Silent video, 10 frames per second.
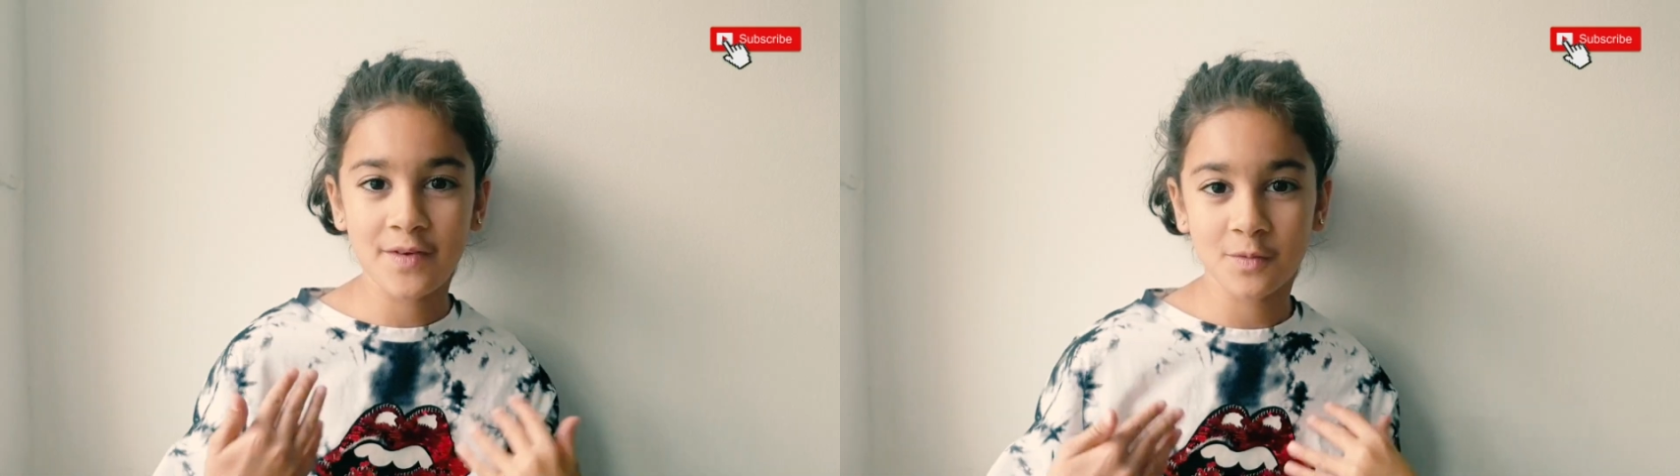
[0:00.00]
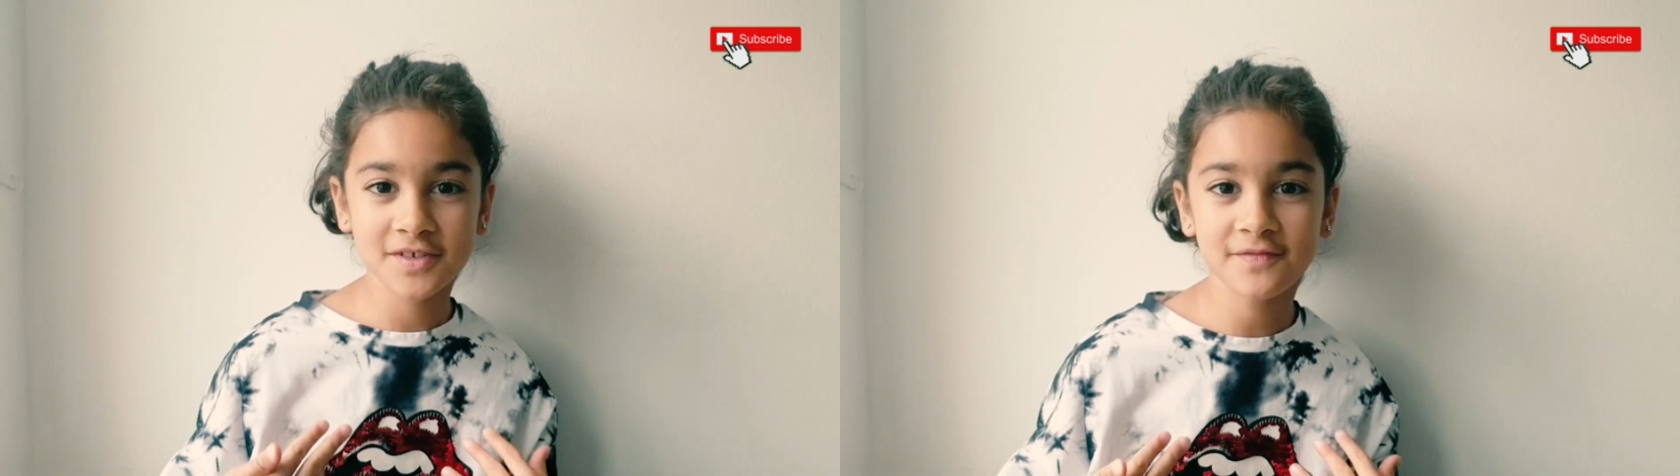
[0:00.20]

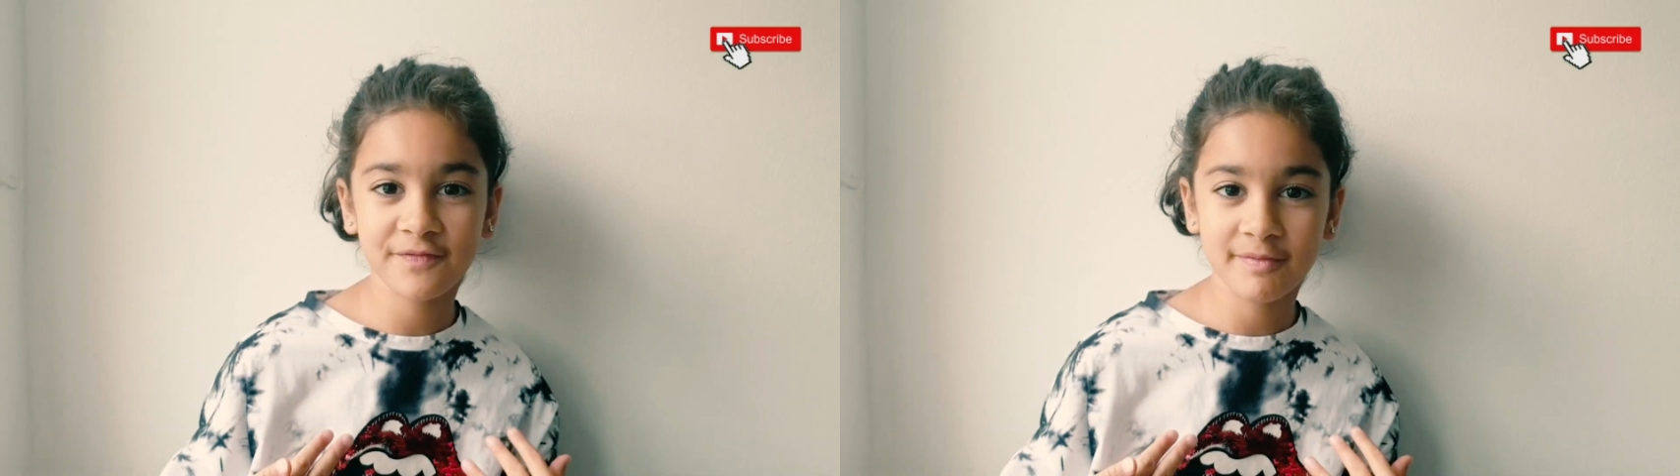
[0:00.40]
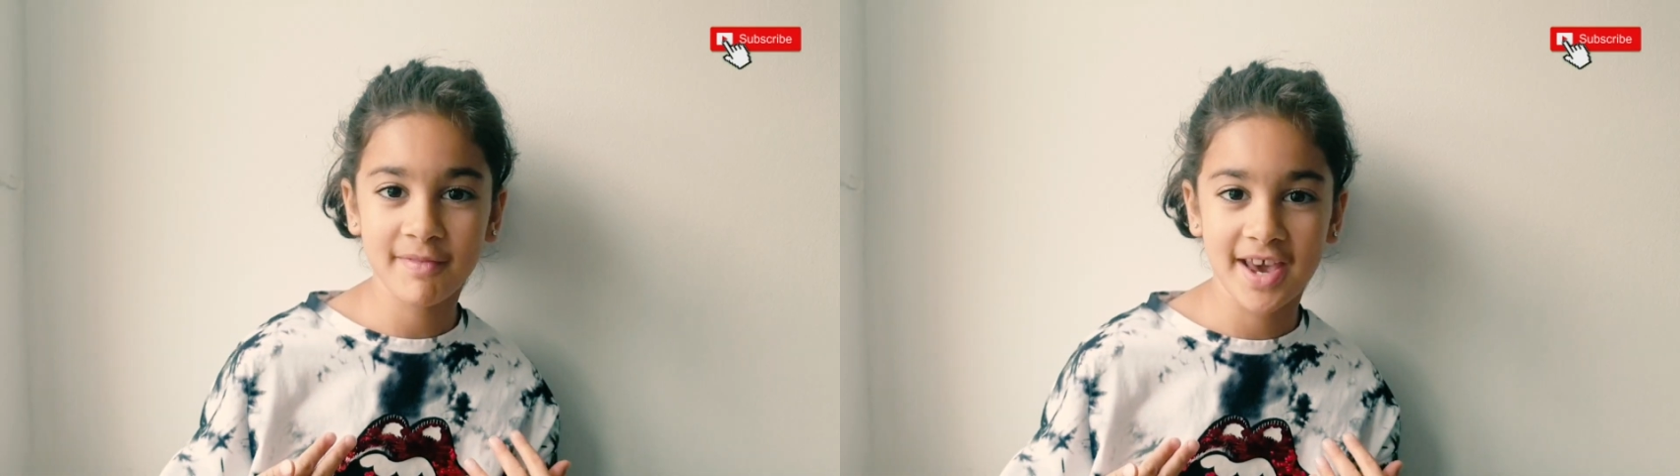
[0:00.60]
If it
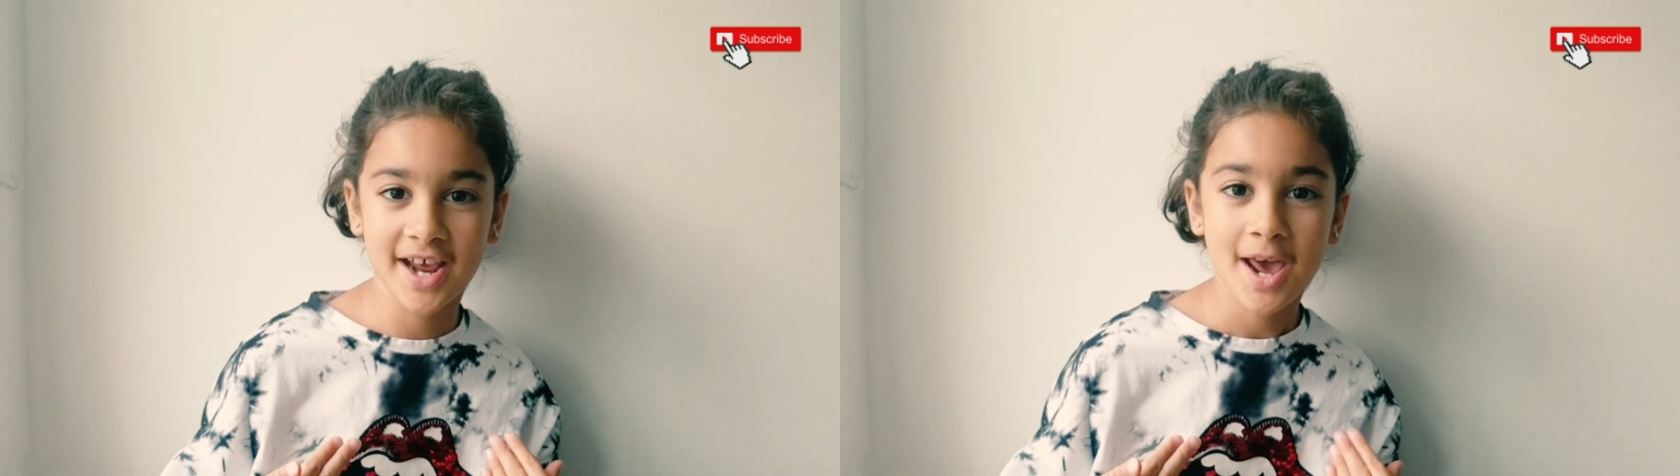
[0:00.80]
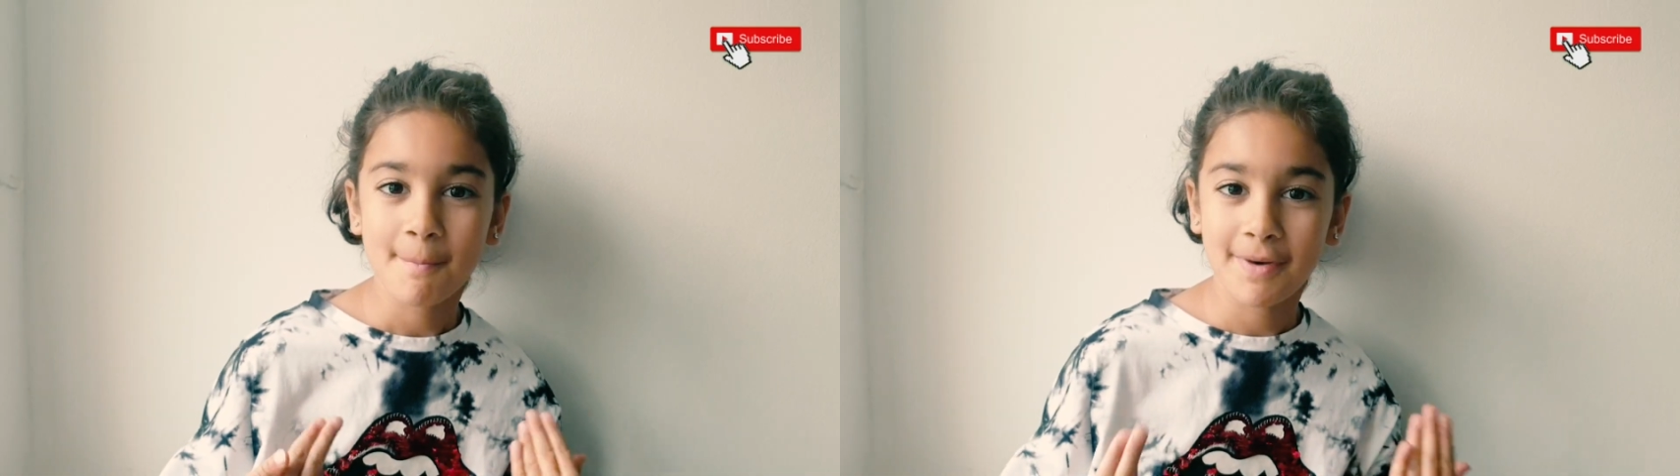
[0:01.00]
wasn't for
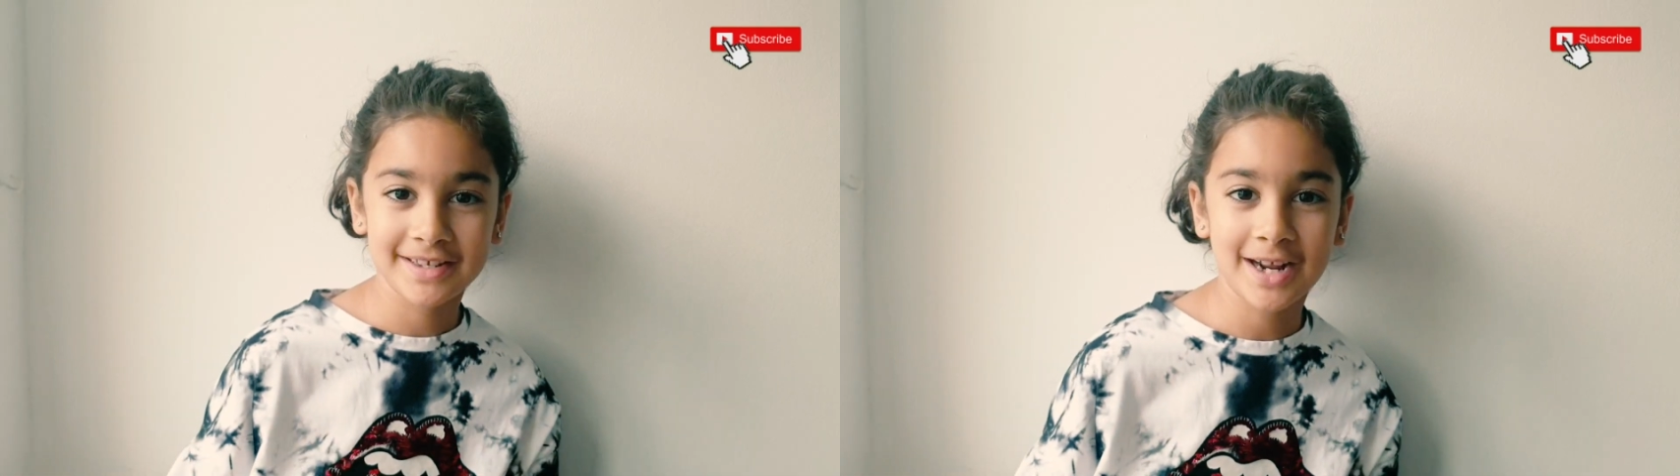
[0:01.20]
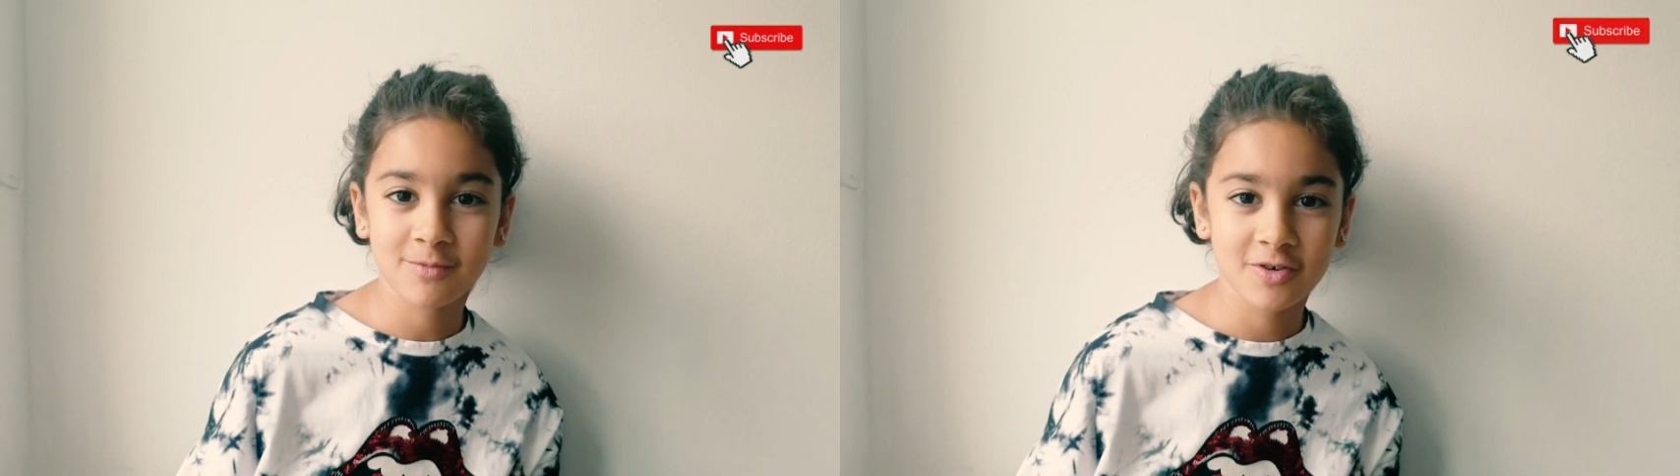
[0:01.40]
me,
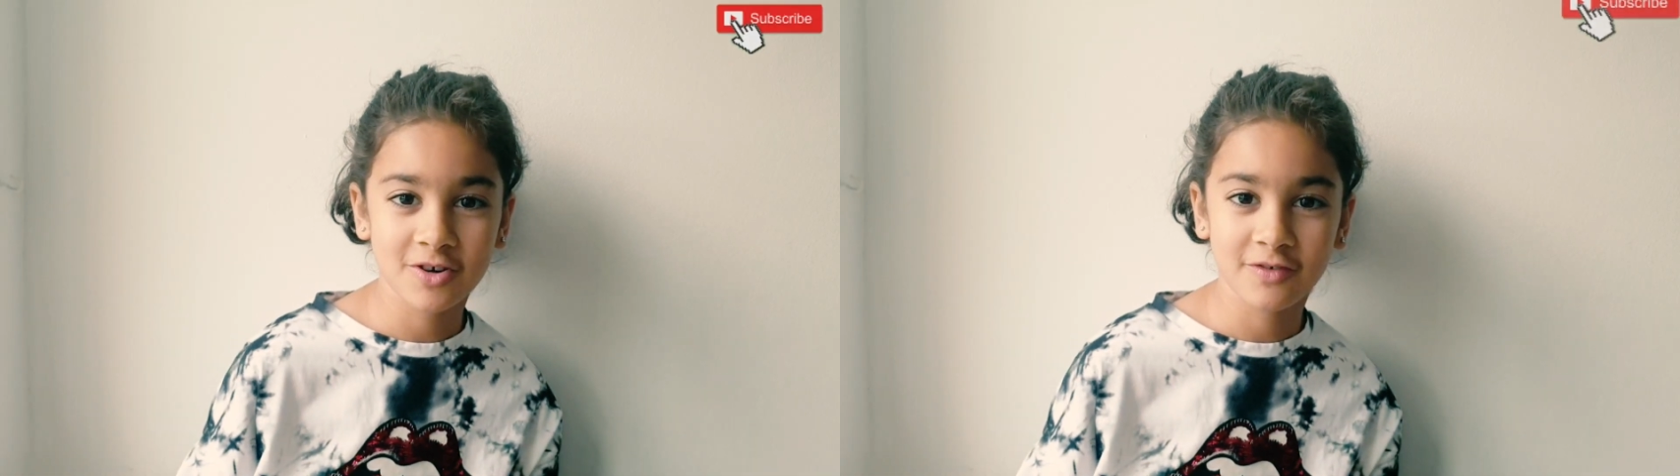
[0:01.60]
my dad wouldn't